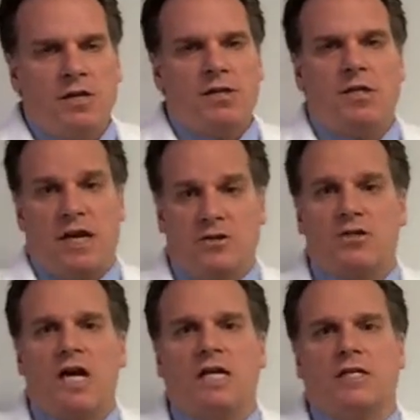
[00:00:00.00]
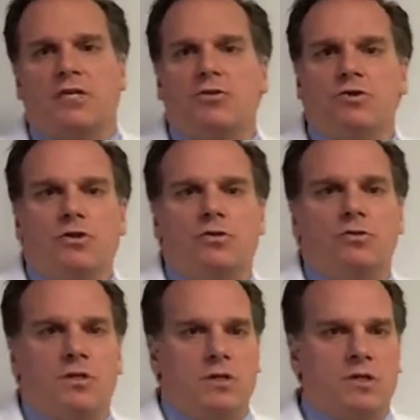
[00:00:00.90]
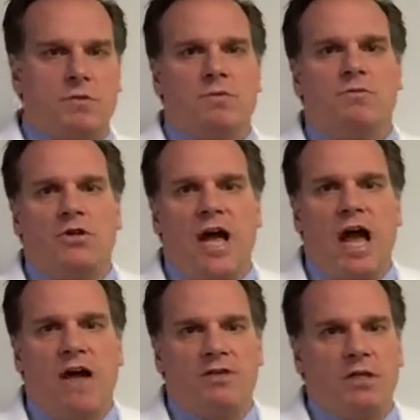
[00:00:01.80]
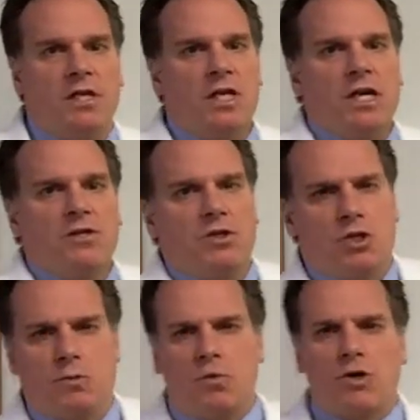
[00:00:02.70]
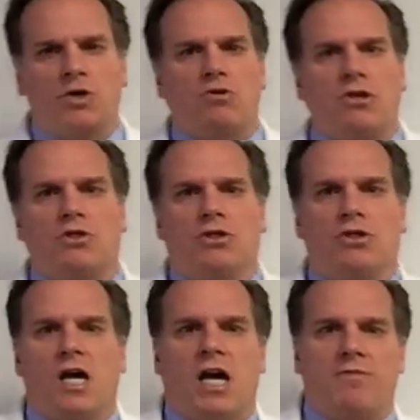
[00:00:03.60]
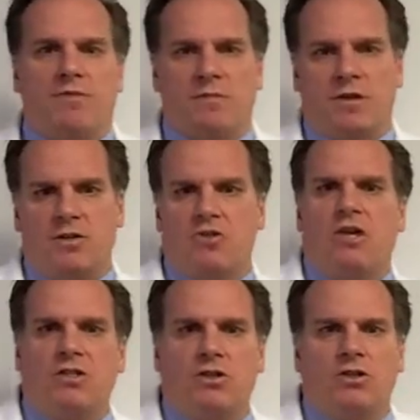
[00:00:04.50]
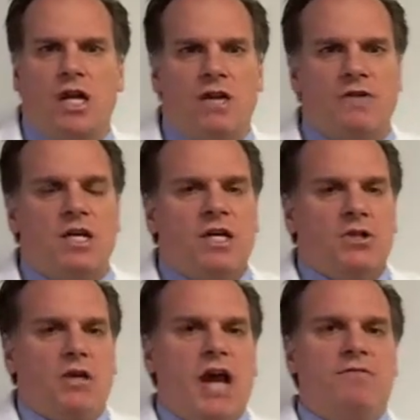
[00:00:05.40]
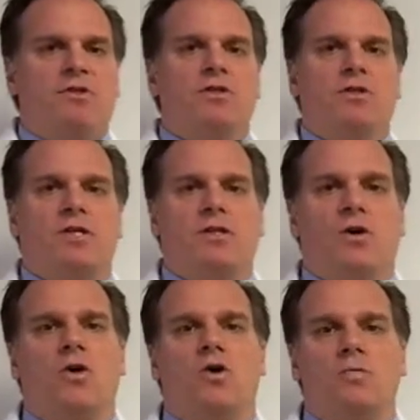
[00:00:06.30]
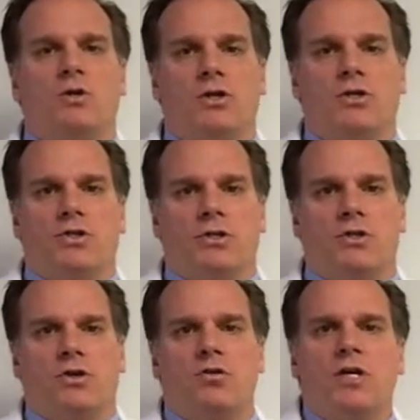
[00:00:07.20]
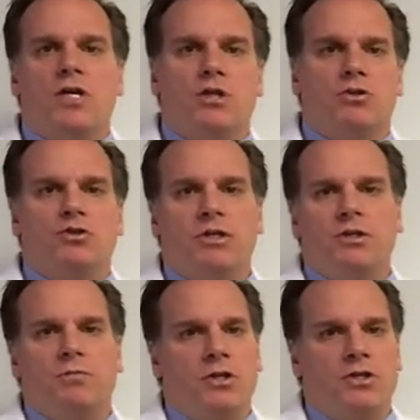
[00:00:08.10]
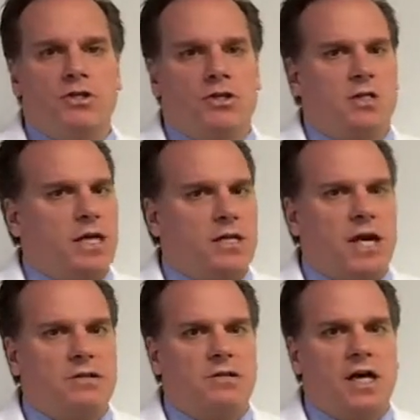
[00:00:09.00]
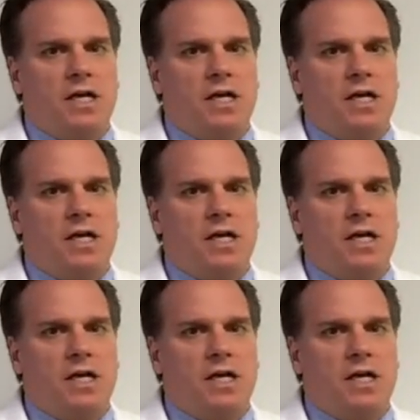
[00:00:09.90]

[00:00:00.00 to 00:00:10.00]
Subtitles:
that you do, to the symptoms you're having, to the support structure in your life, the amount of stress in your life. You have to look at the whole person. So you treat the person and not the